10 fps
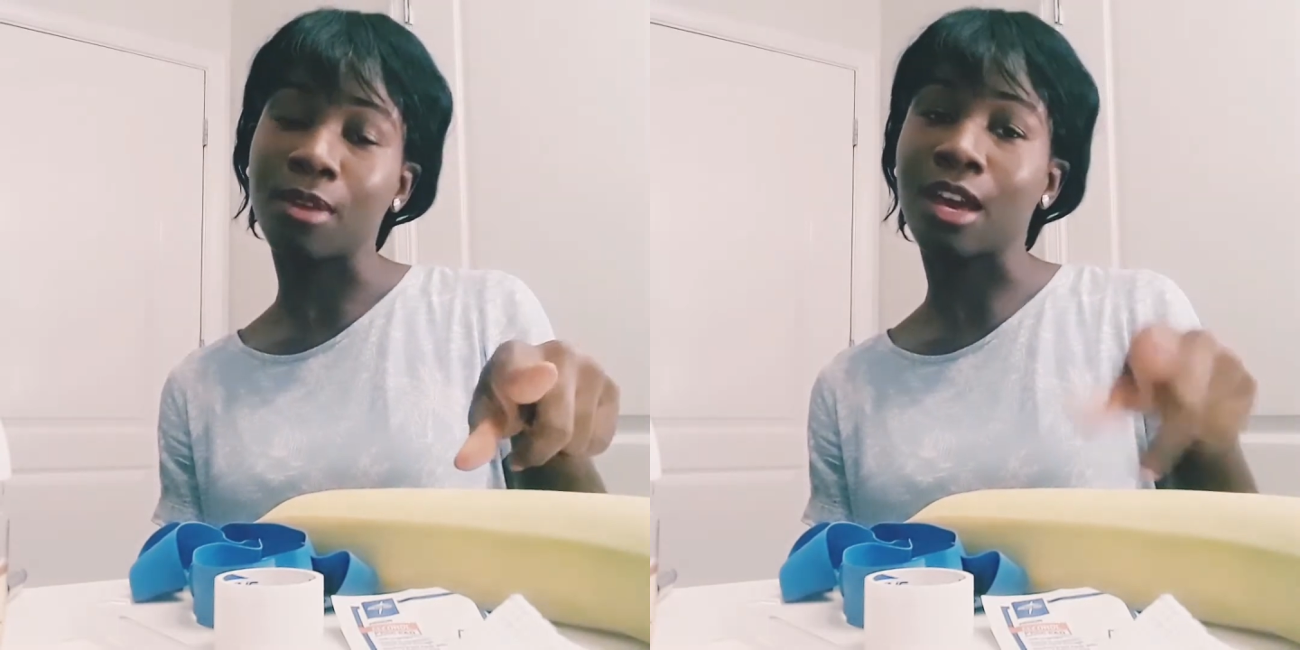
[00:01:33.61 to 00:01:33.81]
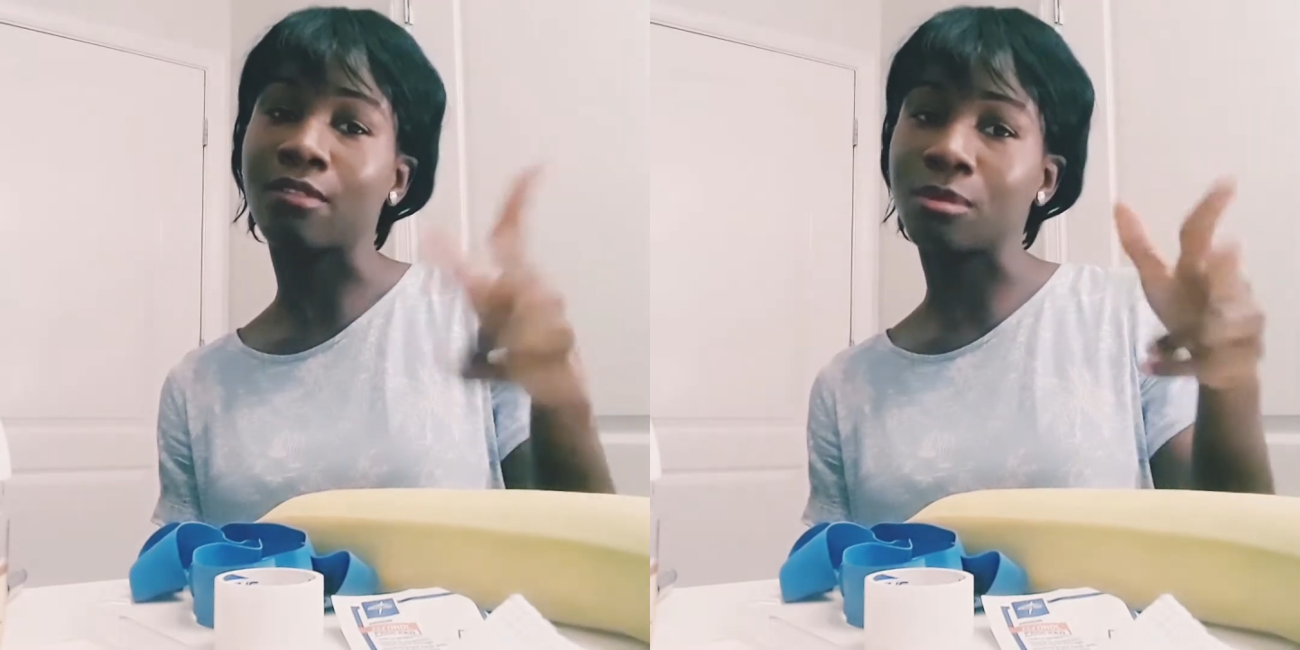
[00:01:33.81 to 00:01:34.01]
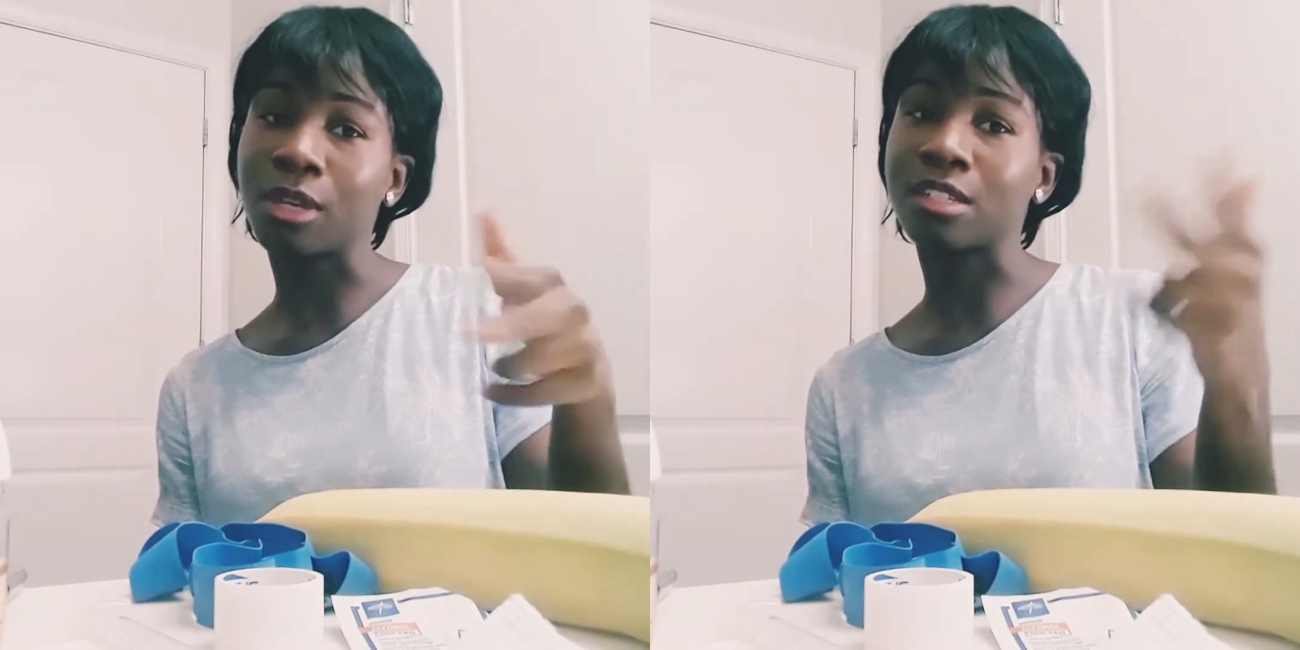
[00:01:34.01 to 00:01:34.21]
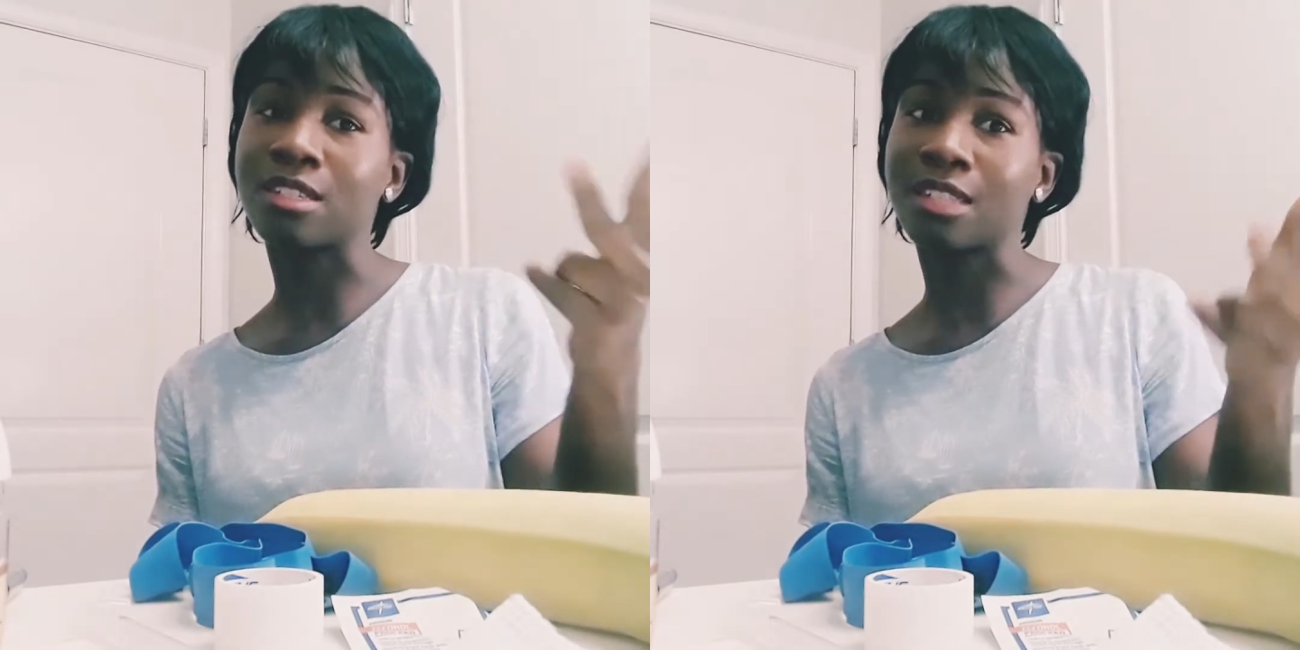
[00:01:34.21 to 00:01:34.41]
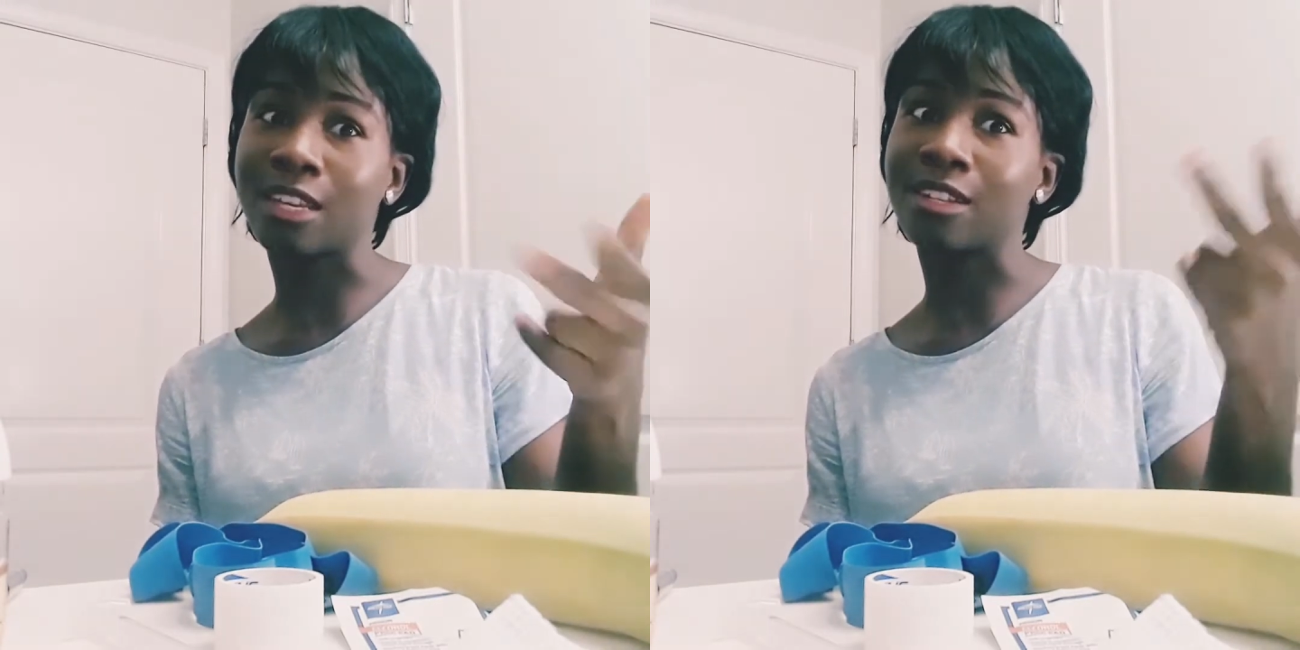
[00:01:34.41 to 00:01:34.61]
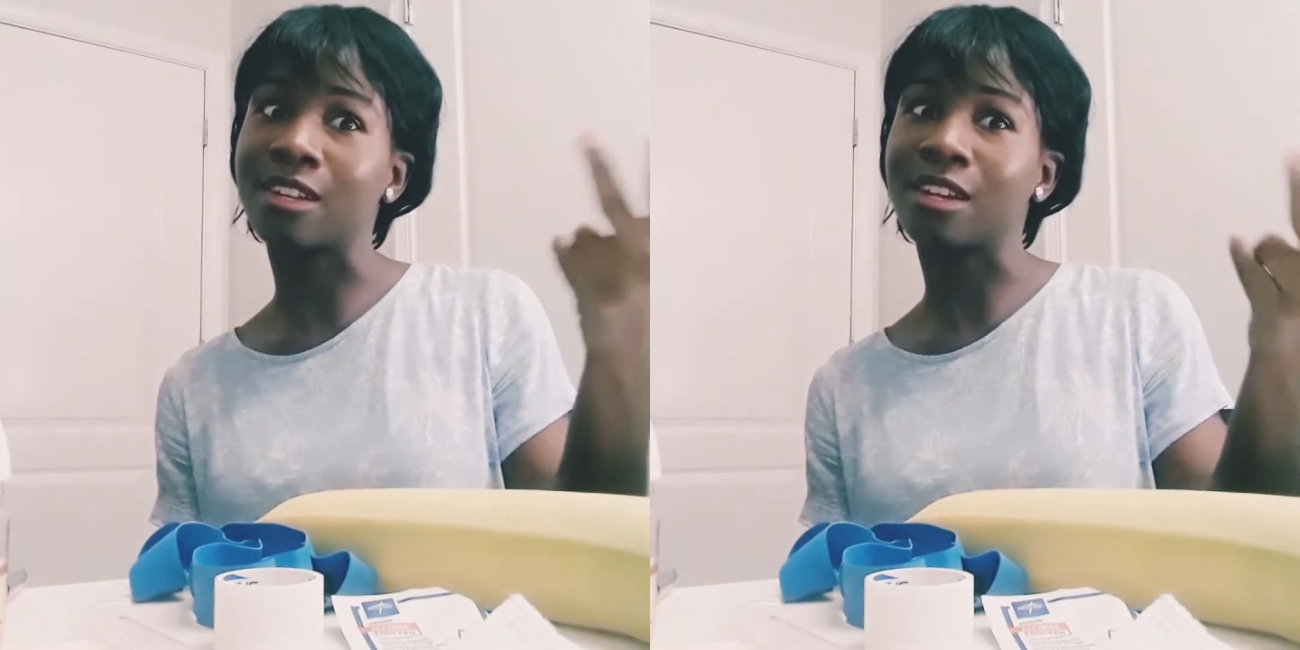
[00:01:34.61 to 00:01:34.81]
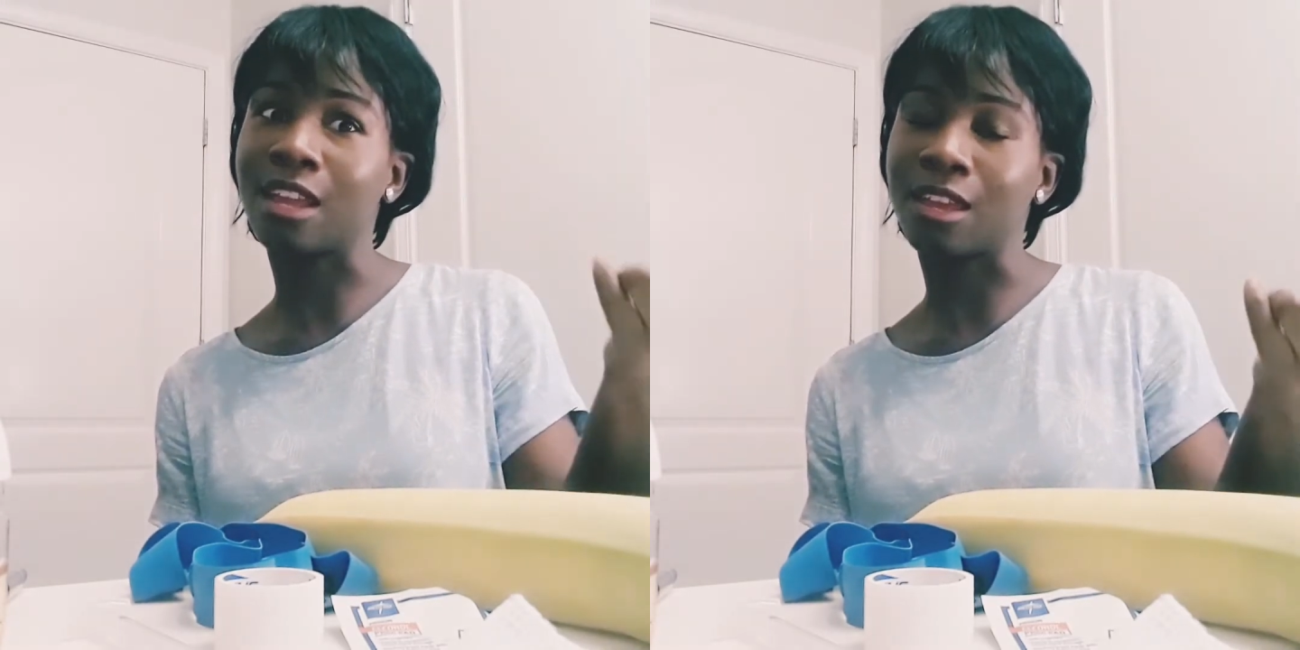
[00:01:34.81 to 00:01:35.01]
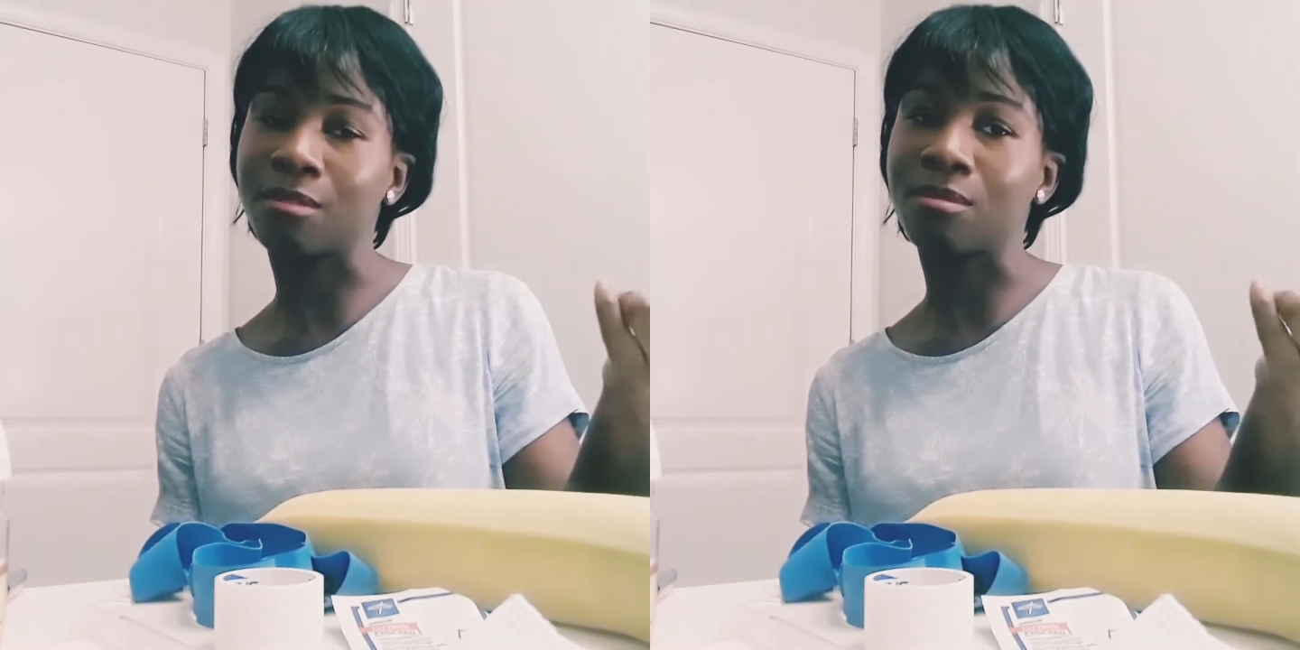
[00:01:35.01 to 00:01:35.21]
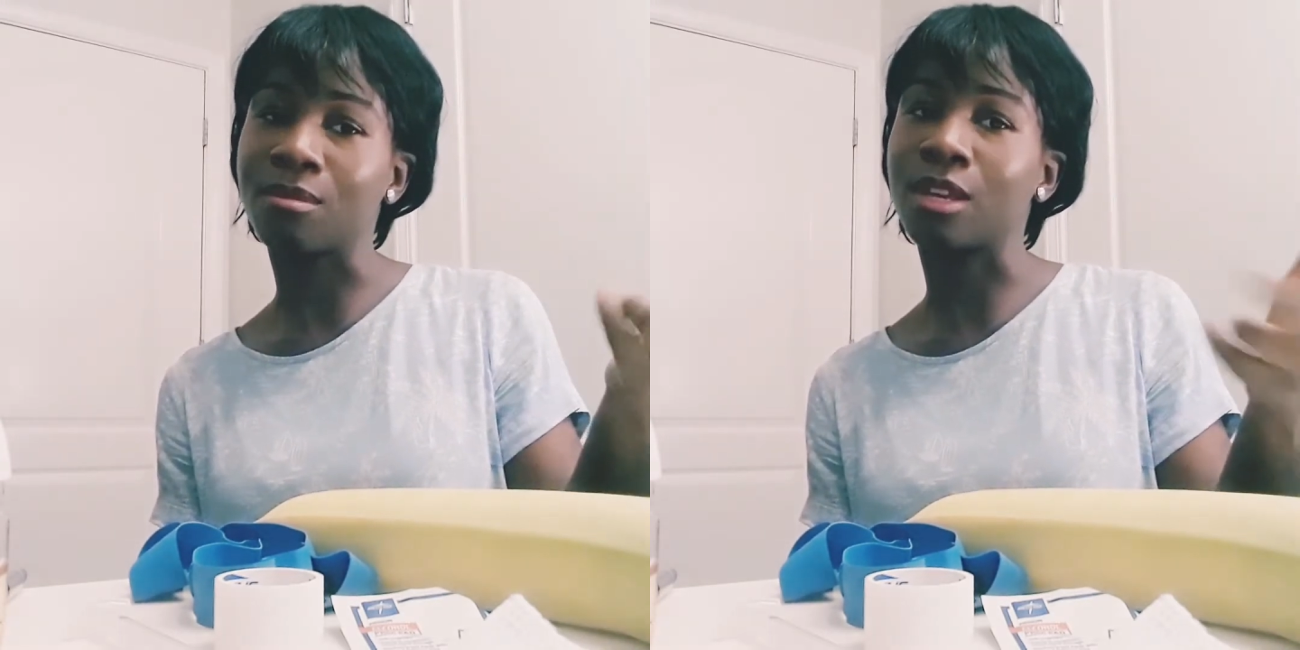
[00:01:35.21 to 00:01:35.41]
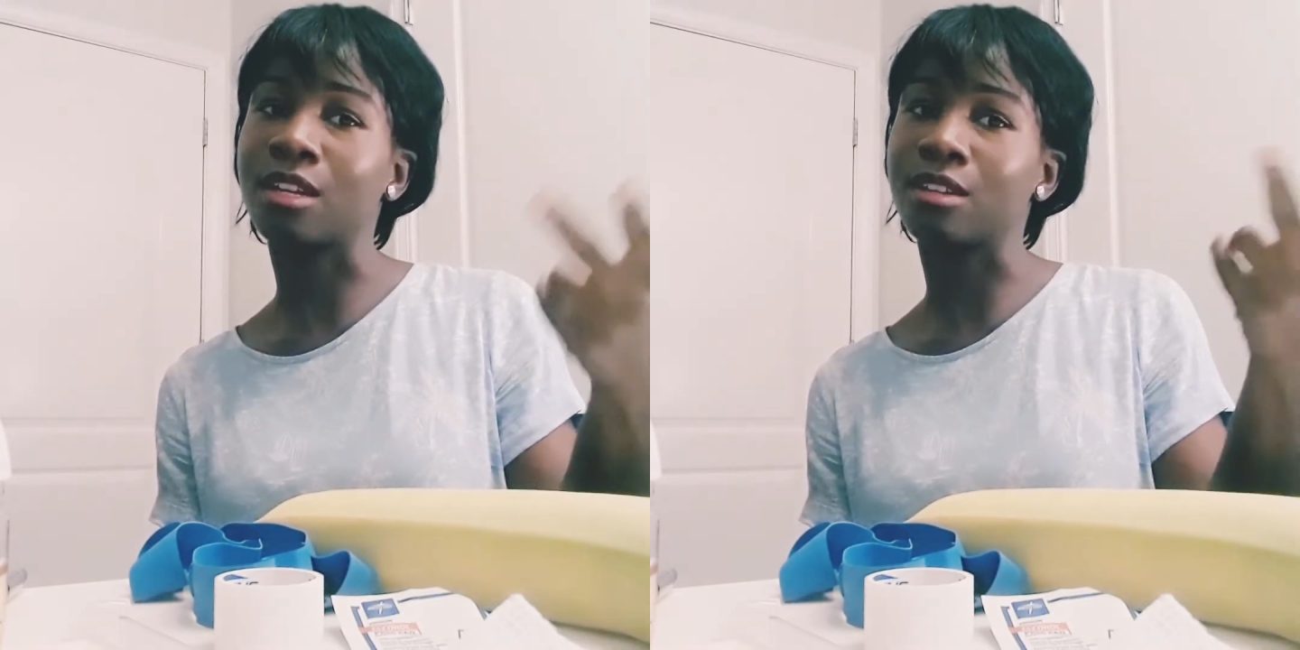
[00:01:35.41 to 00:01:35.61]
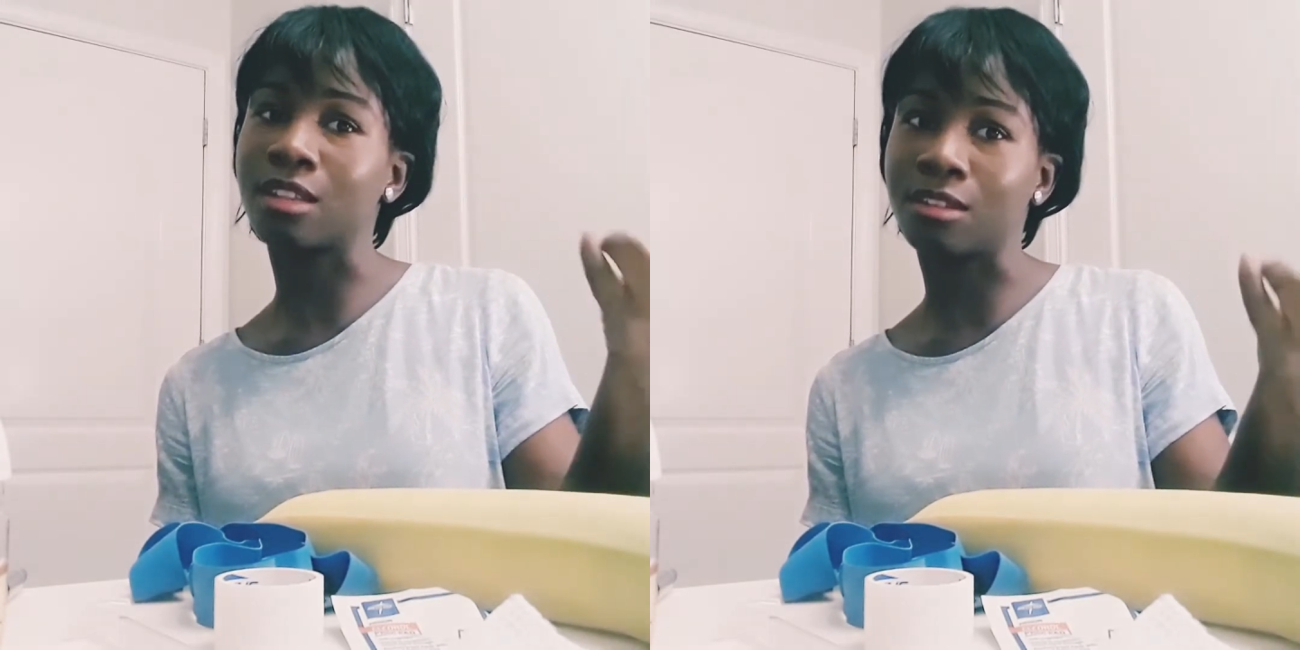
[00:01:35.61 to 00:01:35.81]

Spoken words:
have the patient state the name and a date of